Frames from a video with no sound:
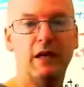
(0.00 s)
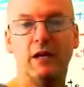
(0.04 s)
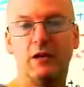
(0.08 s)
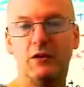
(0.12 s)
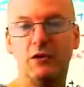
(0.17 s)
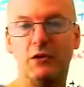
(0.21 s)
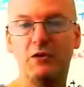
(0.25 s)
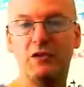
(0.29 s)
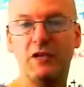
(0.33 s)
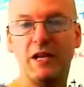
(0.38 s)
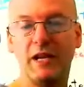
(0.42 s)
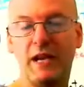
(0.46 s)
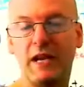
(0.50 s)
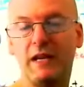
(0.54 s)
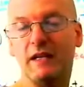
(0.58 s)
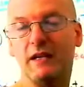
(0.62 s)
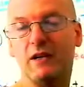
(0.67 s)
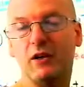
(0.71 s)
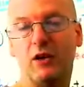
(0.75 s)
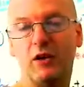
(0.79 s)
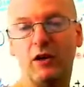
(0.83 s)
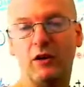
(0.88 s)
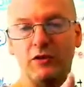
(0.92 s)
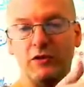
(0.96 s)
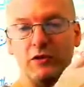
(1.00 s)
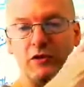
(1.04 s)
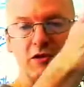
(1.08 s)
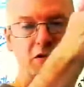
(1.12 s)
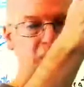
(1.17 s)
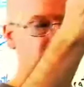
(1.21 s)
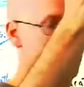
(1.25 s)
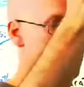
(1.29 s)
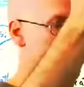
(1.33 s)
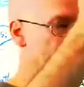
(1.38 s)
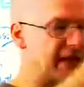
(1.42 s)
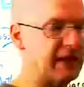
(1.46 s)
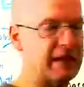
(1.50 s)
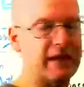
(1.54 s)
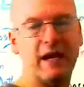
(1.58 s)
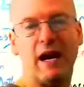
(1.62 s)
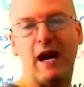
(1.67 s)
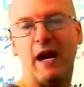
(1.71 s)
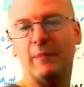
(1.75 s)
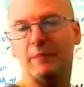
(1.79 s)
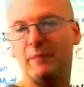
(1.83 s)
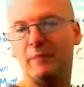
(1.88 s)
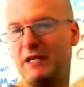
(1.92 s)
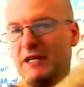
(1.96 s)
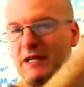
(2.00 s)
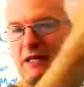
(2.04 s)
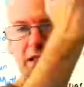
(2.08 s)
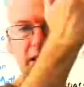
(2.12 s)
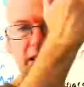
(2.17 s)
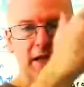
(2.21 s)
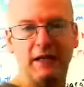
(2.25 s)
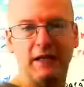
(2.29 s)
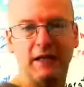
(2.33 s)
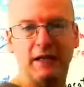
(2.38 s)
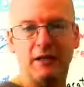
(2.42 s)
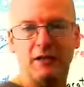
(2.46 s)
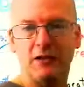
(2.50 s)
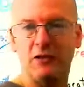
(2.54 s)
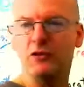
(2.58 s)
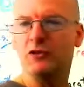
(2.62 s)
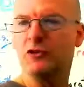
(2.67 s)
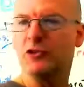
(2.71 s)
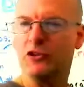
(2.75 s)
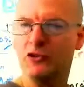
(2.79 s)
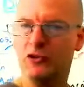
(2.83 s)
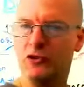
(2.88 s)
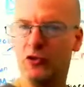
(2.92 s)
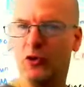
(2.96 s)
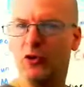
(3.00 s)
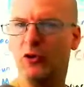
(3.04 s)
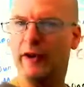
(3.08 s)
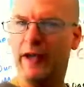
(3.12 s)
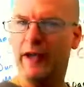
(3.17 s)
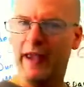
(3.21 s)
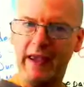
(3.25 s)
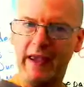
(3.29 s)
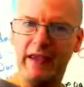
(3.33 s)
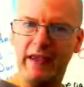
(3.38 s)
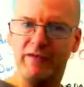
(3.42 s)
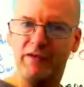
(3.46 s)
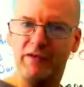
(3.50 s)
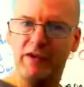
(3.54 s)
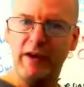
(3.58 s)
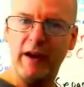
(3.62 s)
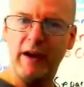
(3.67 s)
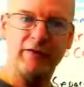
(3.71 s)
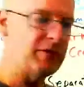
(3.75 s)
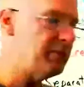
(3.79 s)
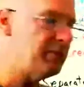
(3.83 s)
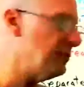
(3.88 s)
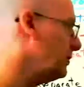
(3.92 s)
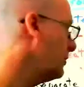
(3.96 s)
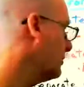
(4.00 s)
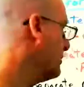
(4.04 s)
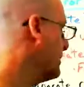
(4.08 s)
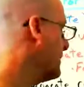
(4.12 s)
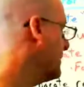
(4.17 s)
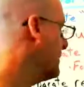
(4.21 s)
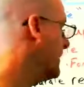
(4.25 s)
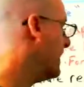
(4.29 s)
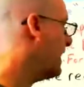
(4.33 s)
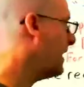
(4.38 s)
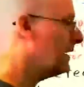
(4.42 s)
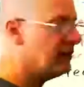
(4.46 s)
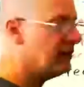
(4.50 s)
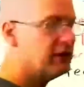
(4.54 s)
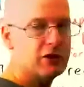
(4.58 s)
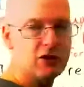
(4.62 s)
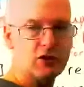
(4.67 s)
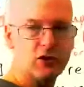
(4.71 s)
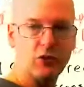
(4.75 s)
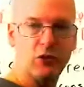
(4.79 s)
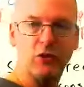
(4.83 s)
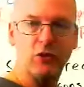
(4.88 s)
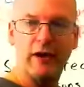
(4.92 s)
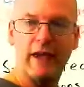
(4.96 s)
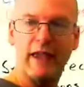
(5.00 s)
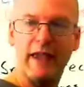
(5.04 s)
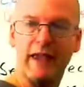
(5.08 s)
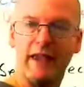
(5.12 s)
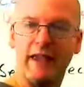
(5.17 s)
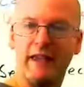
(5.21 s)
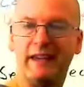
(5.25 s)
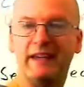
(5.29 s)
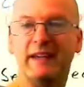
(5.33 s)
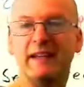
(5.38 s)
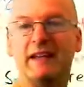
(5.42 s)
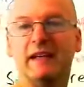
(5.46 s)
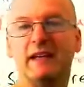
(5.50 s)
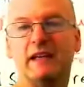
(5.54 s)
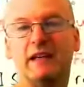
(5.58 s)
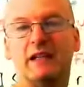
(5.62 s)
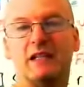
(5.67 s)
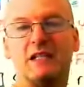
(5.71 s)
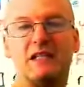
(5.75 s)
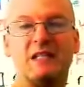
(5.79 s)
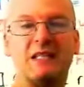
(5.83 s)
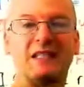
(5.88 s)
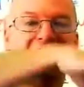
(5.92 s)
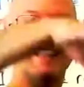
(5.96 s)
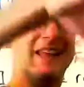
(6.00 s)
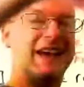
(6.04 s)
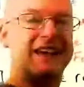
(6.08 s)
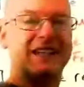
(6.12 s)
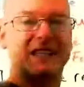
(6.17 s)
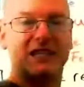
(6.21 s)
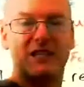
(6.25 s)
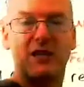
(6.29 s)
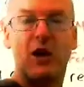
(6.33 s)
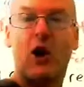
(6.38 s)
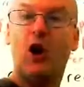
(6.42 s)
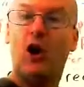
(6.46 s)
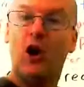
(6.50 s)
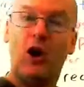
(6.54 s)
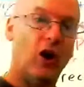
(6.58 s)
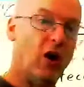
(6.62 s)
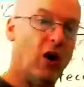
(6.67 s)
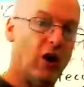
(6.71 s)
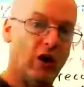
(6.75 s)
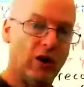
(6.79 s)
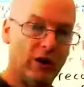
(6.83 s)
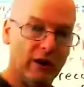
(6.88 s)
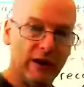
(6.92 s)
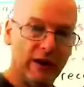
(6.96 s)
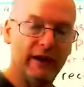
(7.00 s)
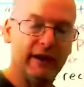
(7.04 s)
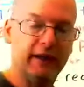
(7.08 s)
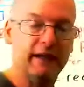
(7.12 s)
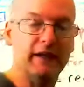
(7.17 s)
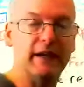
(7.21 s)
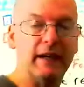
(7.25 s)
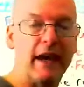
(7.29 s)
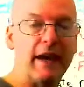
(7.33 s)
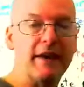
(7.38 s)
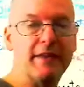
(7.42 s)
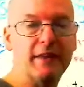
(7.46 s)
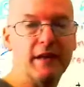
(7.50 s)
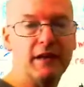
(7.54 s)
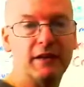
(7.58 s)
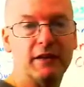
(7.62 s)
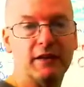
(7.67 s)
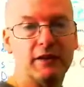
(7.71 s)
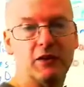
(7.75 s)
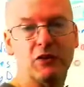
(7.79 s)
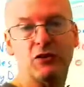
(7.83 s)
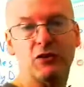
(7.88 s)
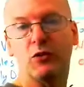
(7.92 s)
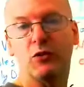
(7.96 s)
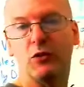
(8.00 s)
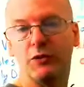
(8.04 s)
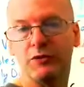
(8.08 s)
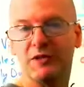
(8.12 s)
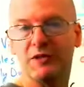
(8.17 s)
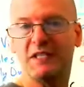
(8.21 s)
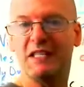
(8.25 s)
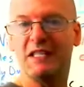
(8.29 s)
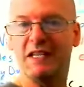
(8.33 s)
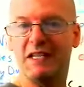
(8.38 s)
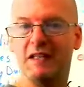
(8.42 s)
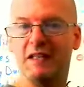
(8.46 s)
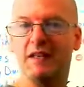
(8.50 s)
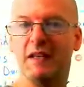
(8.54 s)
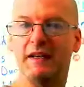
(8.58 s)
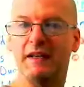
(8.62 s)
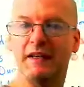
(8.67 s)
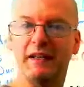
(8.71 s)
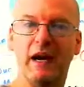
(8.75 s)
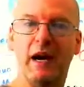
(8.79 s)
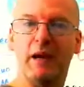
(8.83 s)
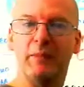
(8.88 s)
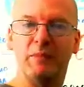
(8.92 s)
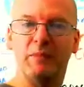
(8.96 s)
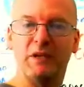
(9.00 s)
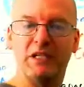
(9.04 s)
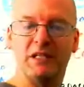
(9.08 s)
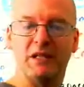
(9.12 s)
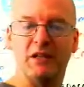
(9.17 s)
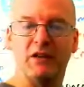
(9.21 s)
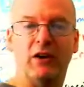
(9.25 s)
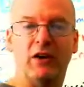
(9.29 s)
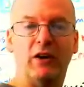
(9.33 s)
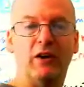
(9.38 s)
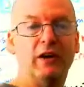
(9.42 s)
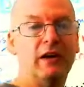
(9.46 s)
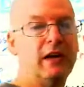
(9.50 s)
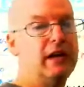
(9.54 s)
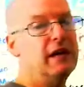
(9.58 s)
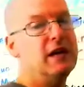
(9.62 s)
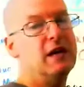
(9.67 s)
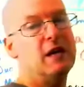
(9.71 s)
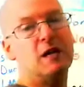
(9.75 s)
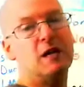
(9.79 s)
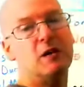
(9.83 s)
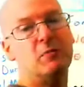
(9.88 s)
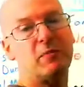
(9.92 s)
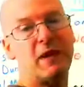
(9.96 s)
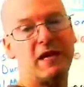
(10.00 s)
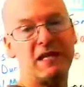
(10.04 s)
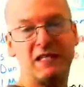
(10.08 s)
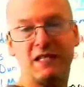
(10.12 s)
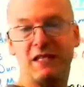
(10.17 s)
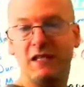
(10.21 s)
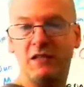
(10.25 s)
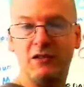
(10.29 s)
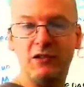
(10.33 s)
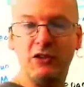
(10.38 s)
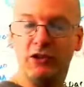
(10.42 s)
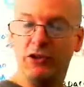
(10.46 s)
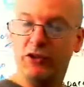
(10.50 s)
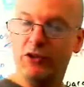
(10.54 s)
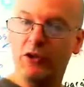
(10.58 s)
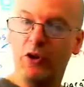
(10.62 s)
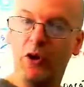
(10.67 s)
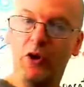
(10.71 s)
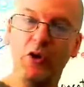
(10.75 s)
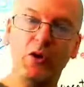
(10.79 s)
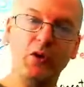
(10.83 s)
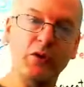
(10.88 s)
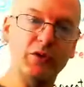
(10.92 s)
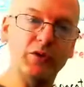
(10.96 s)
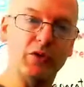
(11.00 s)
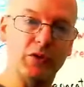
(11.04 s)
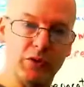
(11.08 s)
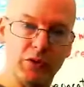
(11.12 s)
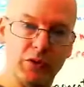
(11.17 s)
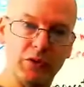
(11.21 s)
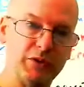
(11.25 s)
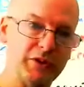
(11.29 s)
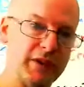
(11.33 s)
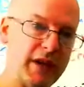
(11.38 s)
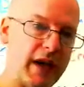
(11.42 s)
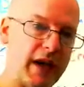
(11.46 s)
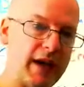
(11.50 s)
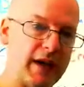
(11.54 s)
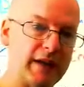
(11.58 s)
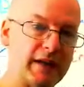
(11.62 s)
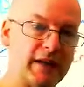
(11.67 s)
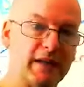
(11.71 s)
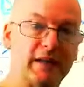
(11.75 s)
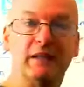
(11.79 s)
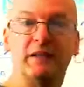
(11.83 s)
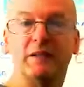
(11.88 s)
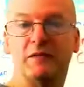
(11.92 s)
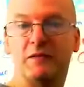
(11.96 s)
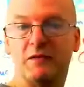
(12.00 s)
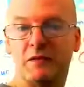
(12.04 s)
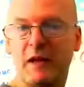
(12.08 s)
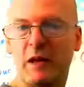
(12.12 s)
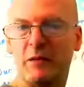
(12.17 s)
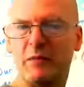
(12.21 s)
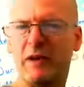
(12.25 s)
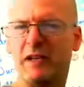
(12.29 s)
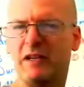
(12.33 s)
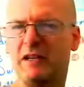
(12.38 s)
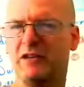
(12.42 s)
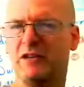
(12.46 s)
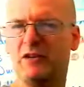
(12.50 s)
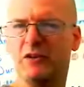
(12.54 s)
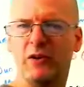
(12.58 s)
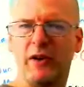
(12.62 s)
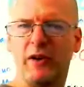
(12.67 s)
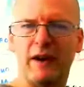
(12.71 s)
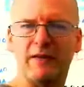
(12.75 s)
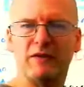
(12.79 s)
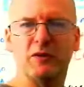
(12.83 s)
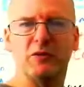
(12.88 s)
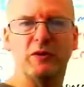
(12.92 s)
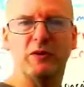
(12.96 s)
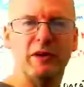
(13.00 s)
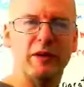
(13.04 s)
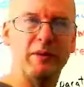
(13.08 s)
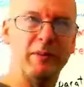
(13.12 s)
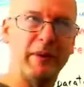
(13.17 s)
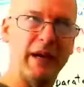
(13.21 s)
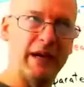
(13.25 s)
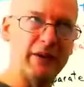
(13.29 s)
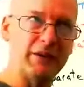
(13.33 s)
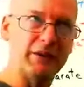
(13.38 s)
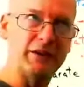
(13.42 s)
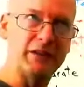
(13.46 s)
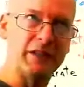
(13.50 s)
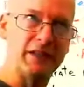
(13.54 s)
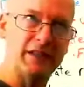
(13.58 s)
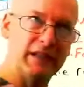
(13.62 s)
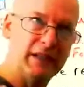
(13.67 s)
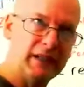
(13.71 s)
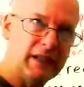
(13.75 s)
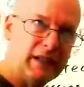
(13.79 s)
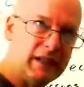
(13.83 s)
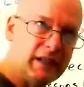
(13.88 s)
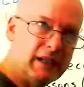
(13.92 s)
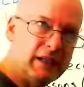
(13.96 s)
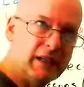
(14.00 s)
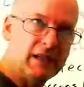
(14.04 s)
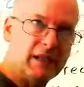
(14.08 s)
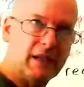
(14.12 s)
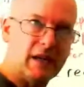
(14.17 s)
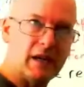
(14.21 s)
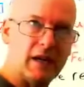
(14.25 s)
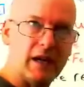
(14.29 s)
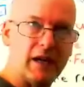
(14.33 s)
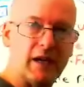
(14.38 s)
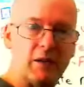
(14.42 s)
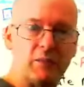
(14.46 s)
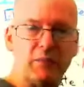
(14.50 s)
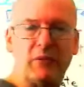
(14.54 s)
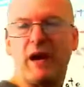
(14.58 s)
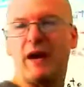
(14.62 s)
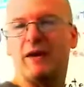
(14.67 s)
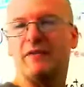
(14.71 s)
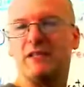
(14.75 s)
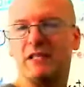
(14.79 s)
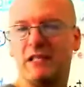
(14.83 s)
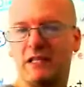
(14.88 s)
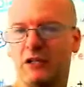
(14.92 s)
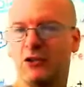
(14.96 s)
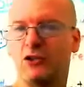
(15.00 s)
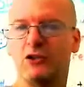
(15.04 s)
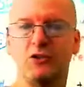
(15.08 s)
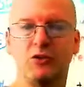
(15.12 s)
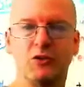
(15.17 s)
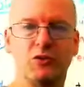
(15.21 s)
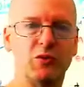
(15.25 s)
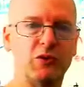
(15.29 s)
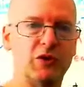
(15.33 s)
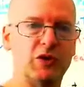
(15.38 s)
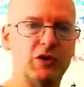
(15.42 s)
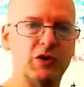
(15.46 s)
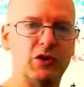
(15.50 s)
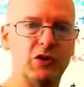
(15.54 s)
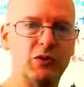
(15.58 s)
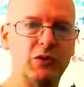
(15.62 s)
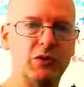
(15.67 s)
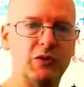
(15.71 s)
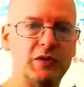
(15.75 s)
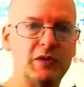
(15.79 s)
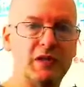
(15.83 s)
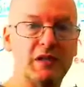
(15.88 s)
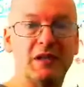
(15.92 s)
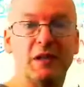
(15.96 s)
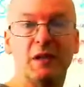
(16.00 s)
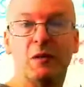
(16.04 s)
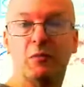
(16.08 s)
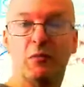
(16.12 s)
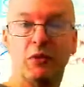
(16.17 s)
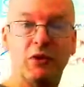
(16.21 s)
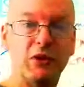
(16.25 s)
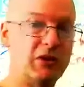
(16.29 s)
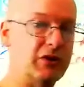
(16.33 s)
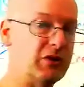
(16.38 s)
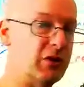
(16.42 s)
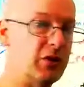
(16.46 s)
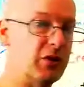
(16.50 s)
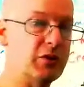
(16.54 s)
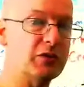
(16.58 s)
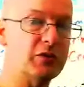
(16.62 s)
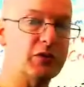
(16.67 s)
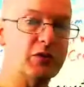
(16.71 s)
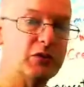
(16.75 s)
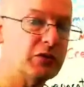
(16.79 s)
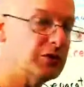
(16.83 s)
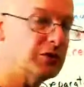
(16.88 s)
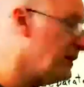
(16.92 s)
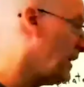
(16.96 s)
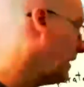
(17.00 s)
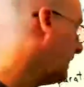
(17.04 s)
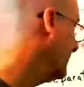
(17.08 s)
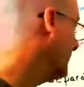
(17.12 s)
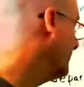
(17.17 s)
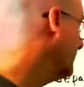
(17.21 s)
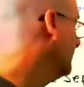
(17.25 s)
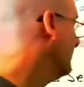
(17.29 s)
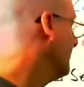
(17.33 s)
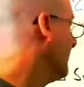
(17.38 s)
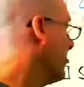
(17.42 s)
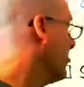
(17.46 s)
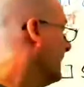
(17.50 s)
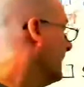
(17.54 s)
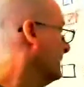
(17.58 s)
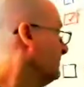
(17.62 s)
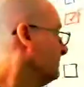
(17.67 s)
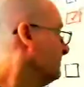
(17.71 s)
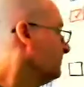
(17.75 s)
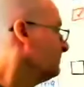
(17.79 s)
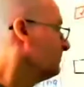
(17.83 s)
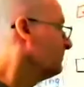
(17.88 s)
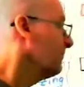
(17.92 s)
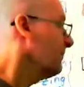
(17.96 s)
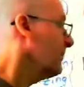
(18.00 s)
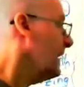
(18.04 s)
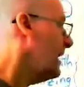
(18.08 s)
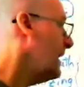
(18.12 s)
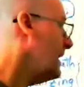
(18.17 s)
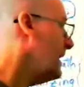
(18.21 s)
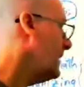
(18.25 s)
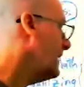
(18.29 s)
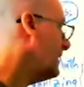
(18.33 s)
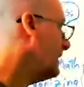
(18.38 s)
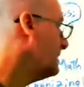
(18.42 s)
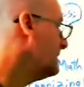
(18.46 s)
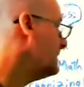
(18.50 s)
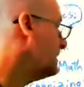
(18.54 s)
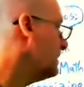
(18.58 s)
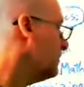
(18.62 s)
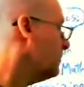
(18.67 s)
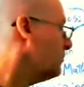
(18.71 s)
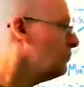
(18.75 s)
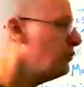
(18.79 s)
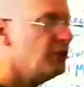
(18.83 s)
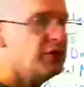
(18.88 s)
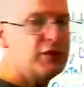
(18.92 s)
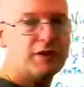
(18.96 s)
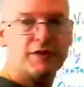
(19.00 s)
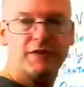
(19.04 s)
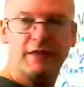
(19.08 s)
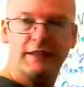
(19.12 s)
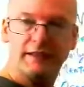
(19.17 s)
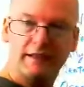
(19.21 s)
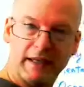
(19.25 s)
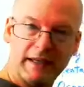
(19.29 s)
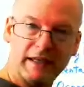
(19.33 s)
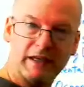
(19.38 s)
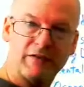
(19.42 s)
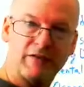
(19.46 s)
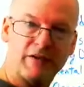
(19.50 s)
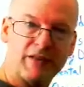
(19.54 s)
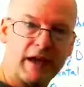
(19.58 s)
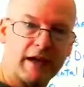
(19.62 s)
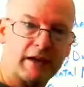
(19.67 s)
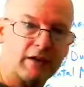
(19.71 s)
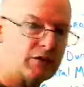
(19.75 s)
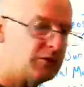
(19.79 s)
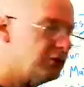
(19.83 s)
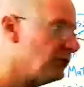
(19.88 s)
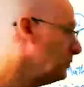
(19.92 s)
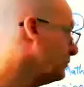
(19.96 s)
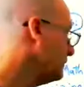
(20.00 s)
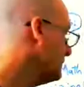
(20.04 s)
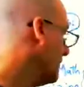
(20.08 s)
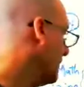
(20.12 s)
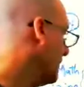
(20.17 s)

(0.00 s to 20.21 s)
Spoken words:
you make a copy, use Control A if you're not familiar with that. Control A selects all, and then Control C then copies it all. Paste it into your own Google Doc. That way you don't have to worry about privacy issues with students. Put it in your own Google Doc and put the link for that Google